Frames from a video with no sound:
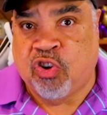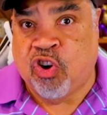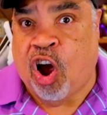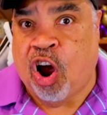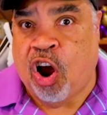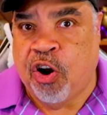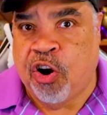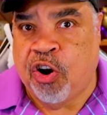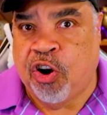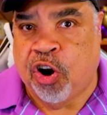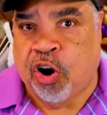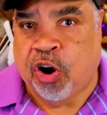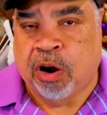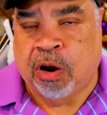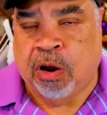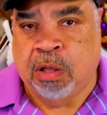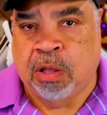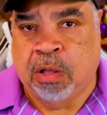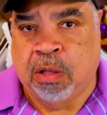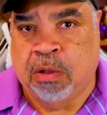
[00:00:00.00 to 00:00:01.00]
charter?
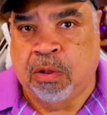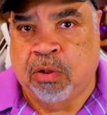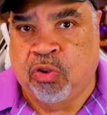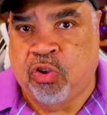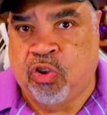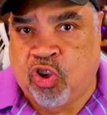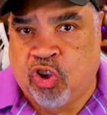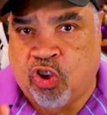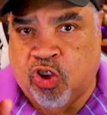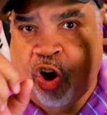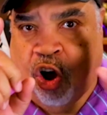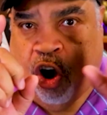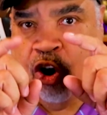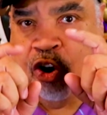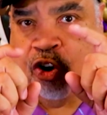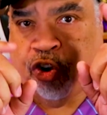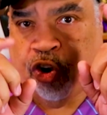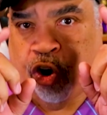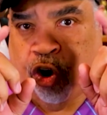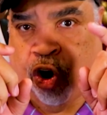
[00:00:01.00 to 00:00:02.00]

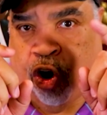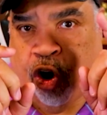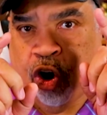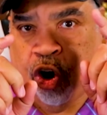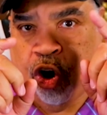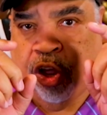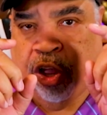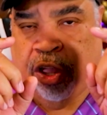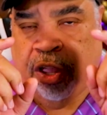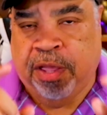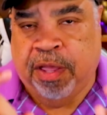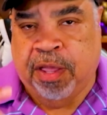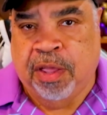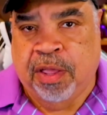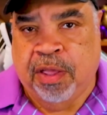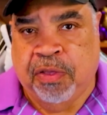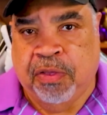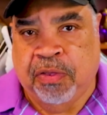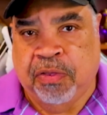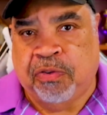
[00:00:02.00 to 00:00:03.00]
Charter.
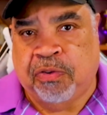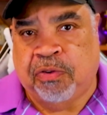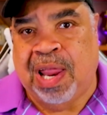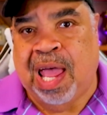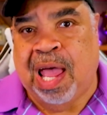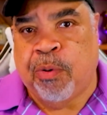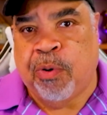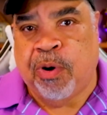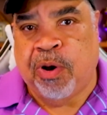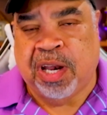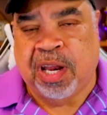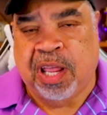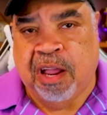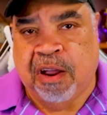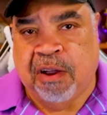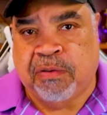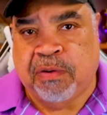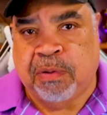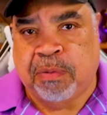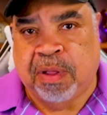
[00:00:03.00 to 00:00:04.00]
So now we're going to
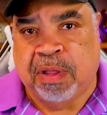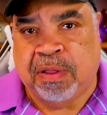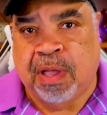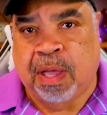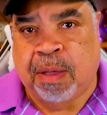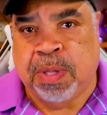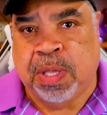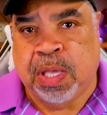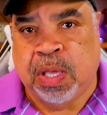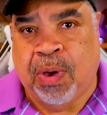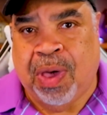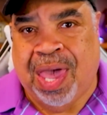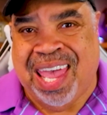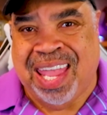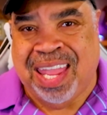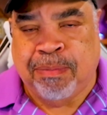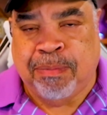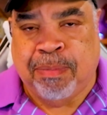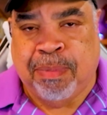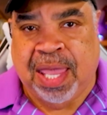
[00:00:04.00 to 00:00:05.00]
hear from the
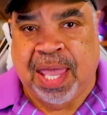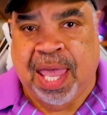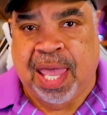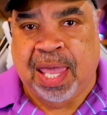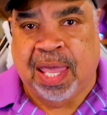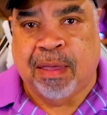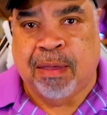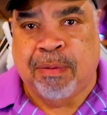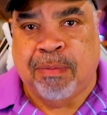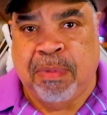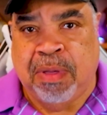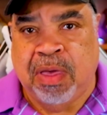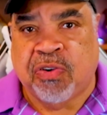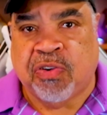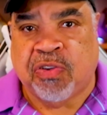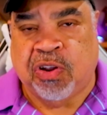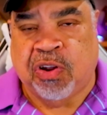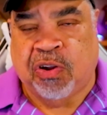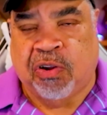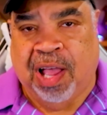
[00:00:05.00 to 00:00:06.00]
WNBA
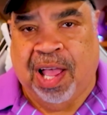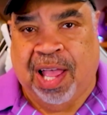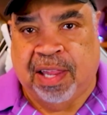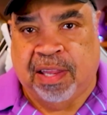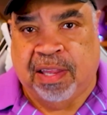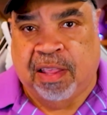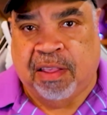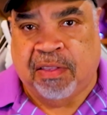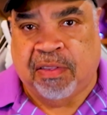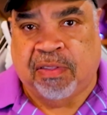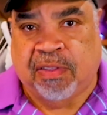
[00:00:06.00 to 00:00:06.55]
commissioner on this